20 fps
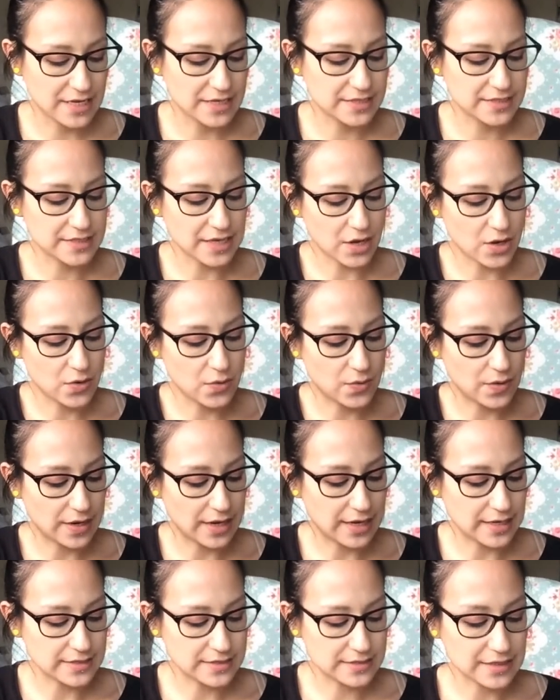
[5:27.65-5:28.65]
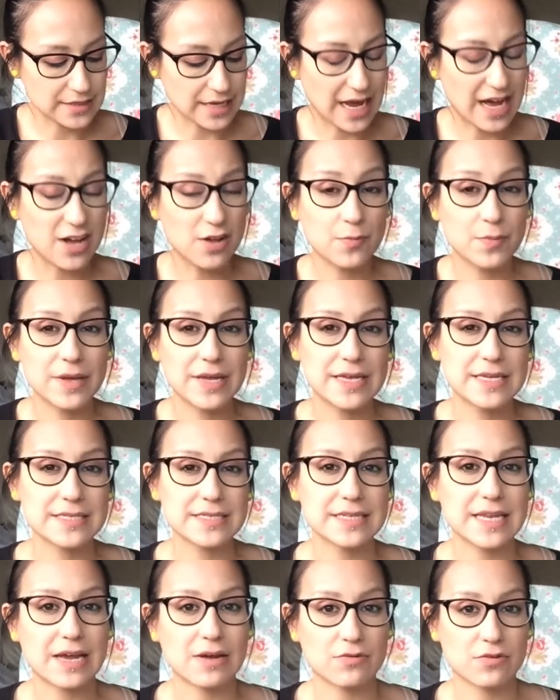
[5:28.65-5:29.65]
So Albert
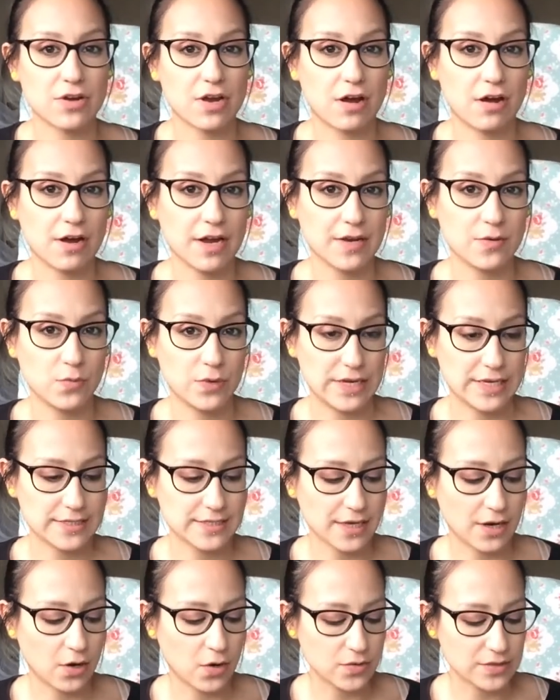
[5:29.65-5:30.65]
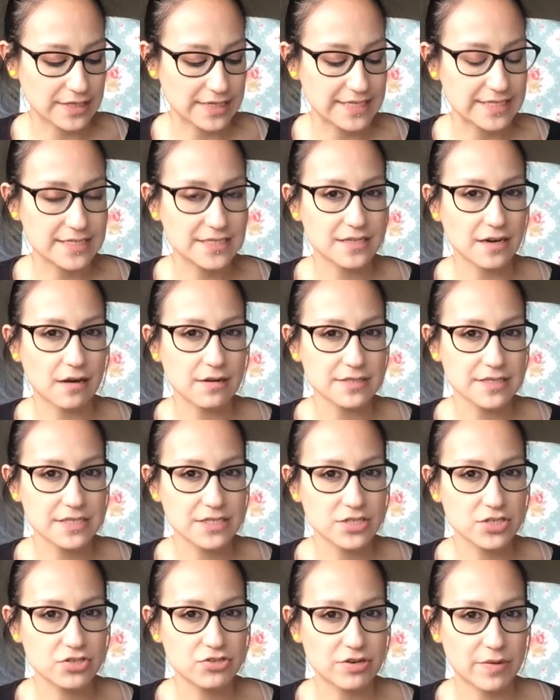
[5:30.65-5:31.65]
is now 9 weeks old, and he
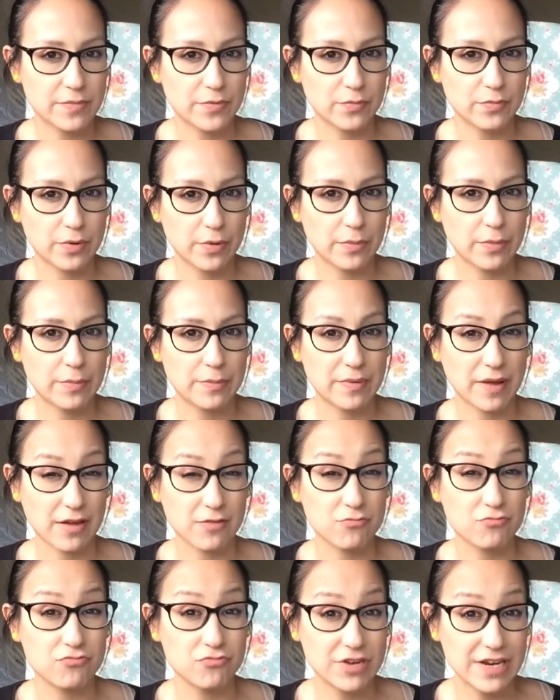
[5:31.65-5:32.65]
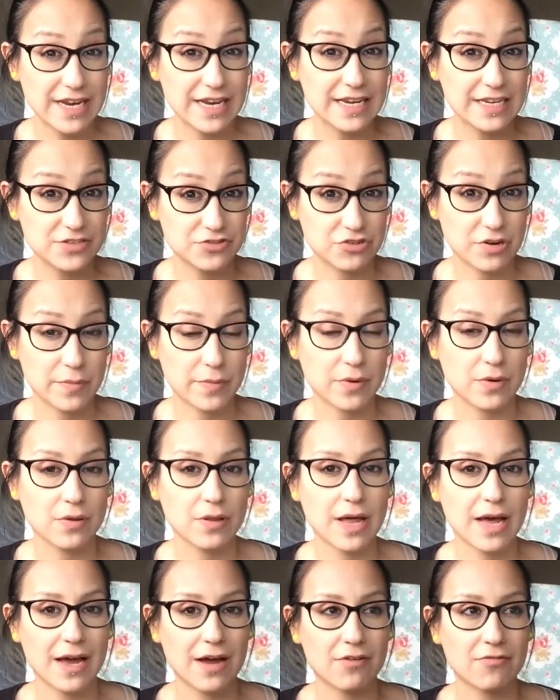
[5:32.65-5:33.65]
started to dribble, probably like really
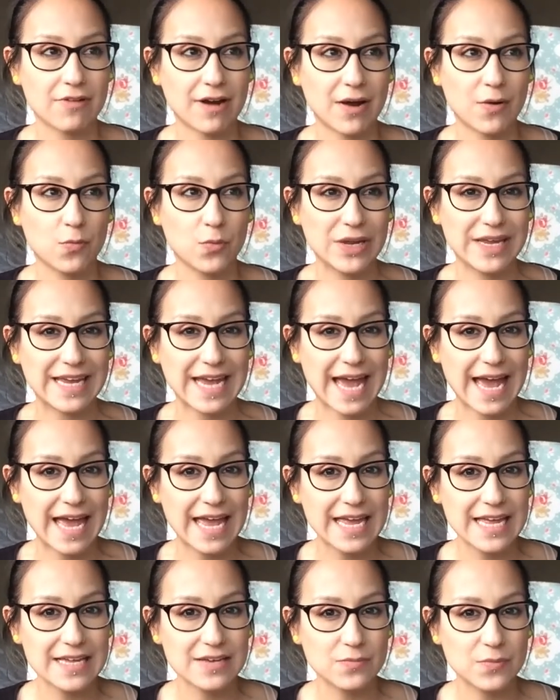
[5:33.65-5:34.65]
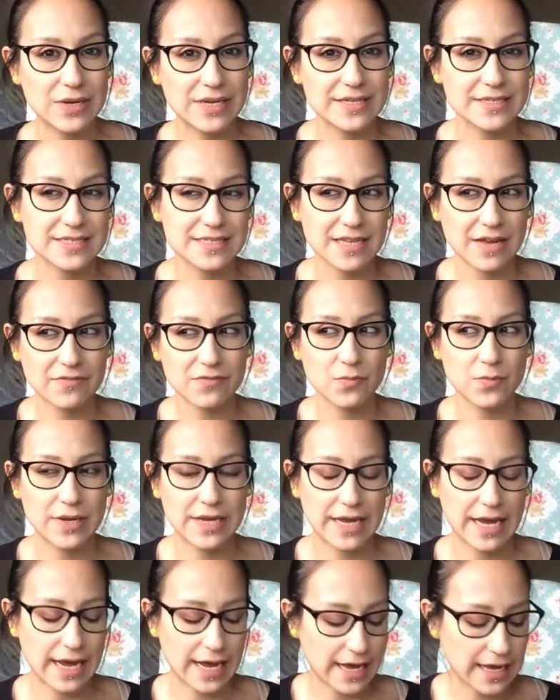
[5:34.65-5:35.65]
dribble, at around week 8, week 7,
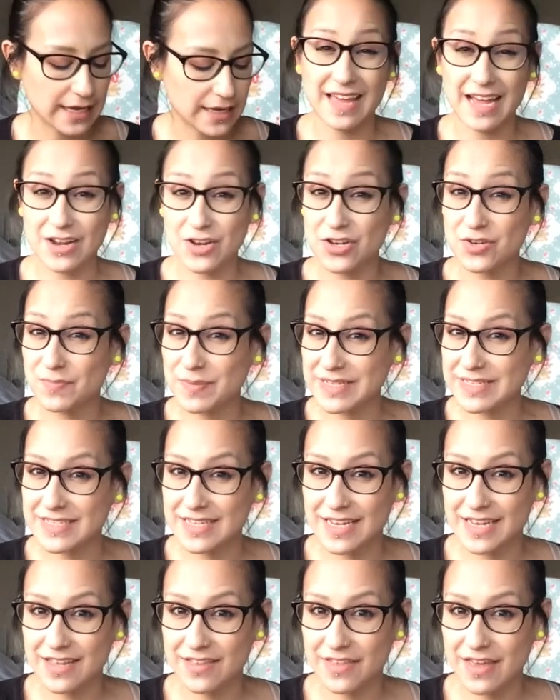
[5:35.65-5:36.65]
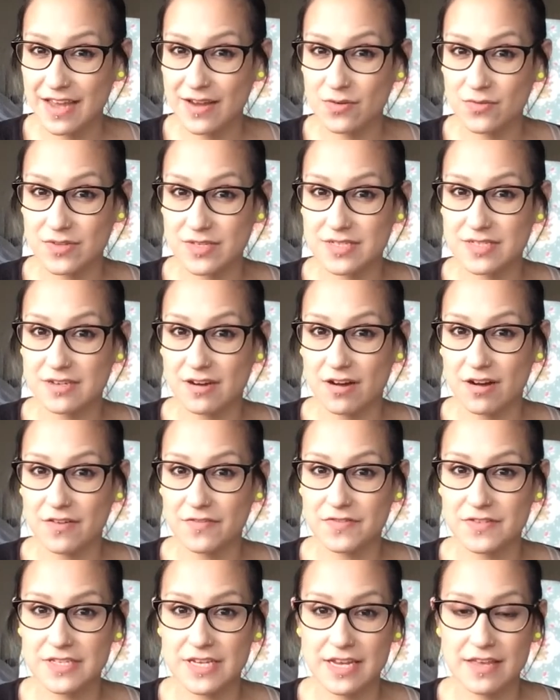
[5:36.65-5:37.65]
week 8. That could be teething or the start
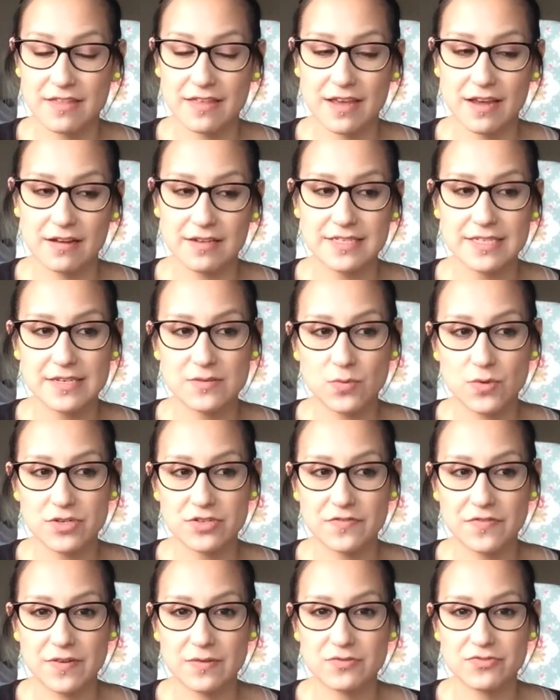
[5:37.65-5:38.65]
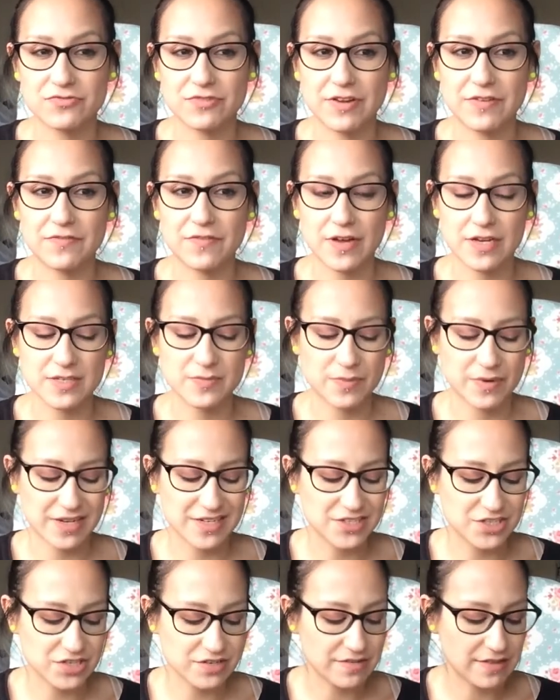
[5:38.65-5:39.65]
of teething. I did wonder if it was reflux, but
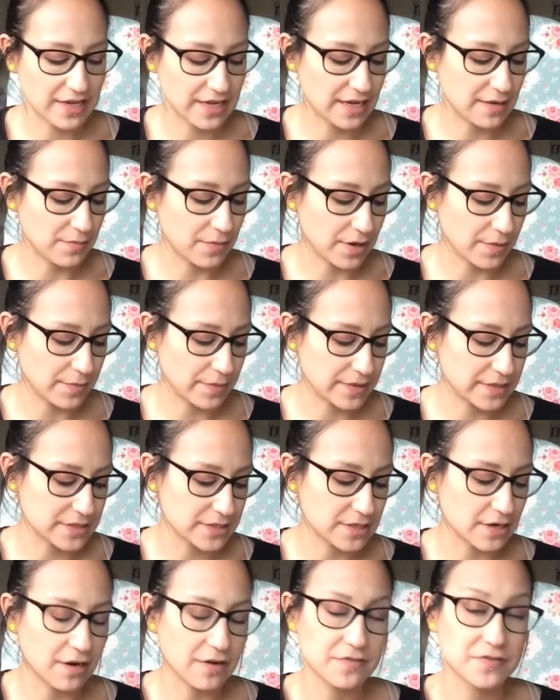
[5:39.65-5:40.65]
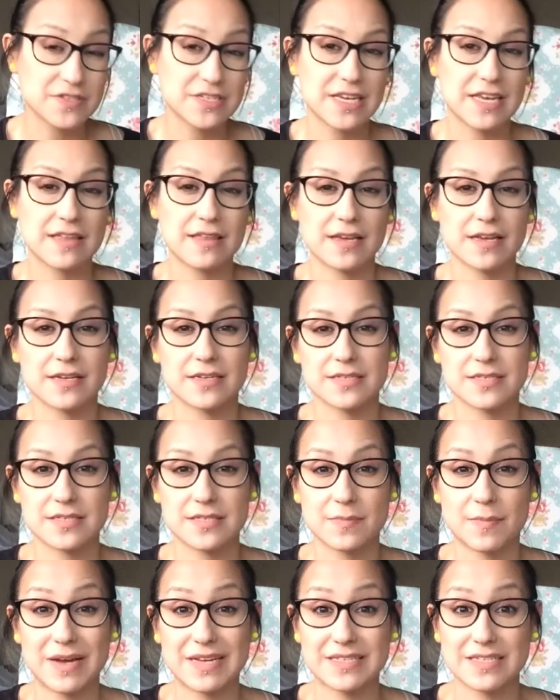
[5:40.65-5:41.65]
I do think it might be the start of teething, because
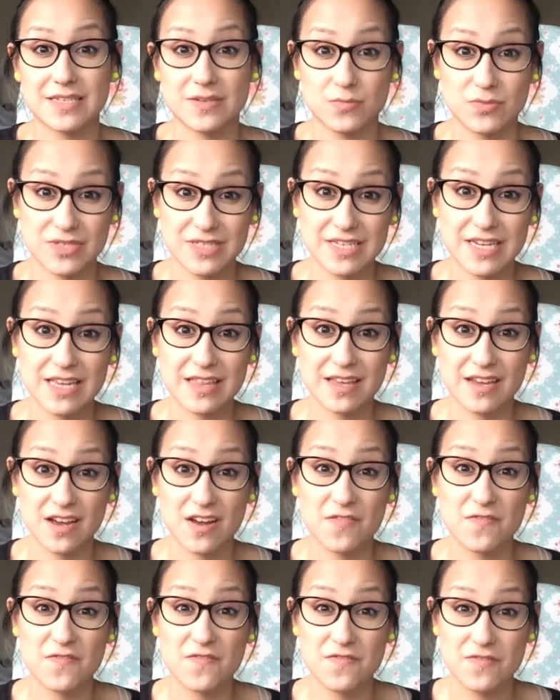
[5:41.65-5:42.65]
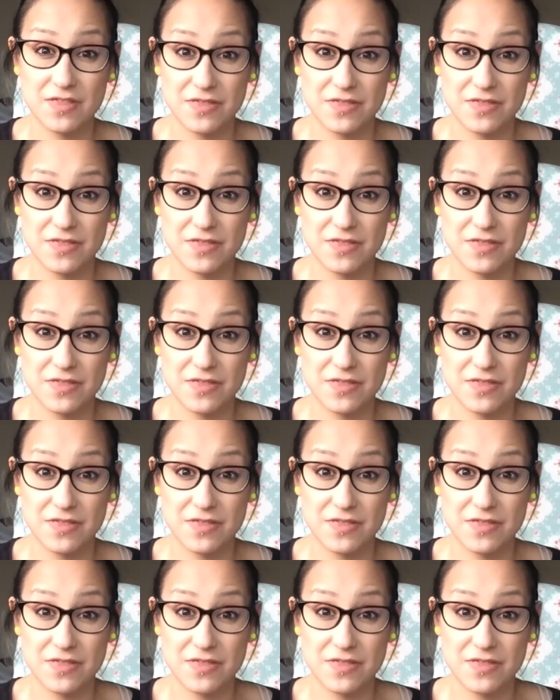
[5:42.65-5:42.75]
Sebastian was teething at